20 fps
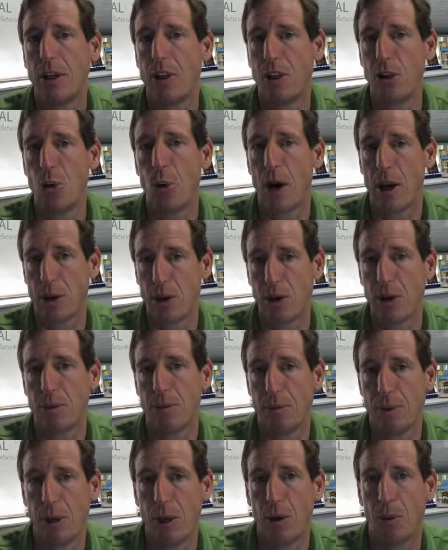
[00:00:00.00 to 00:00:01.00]
you want
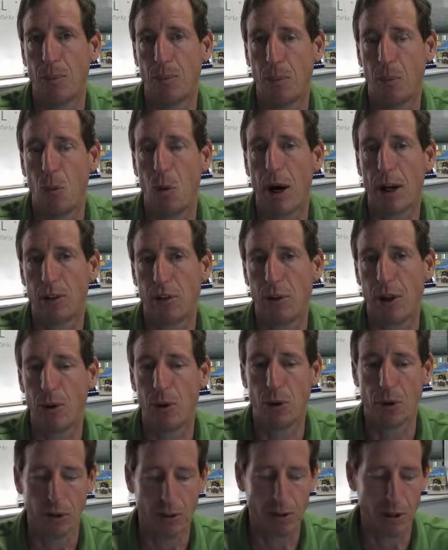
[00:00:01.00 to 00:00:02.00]
to watch that
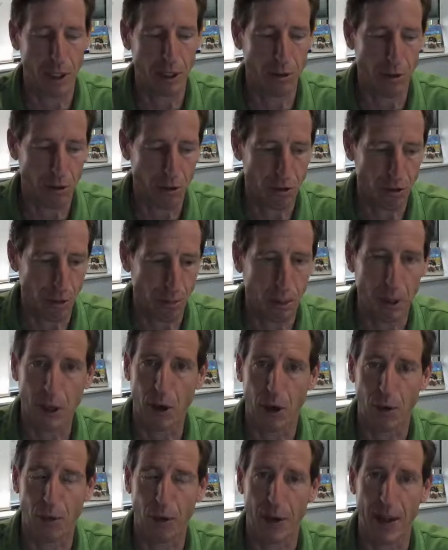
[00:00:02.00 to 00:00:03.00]
utilization. So be
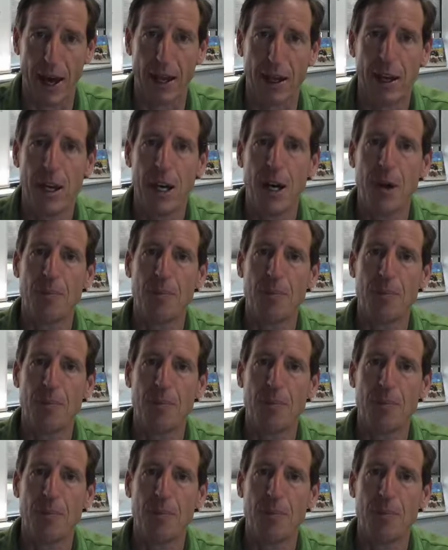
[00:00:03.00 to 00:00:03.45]
careful of that.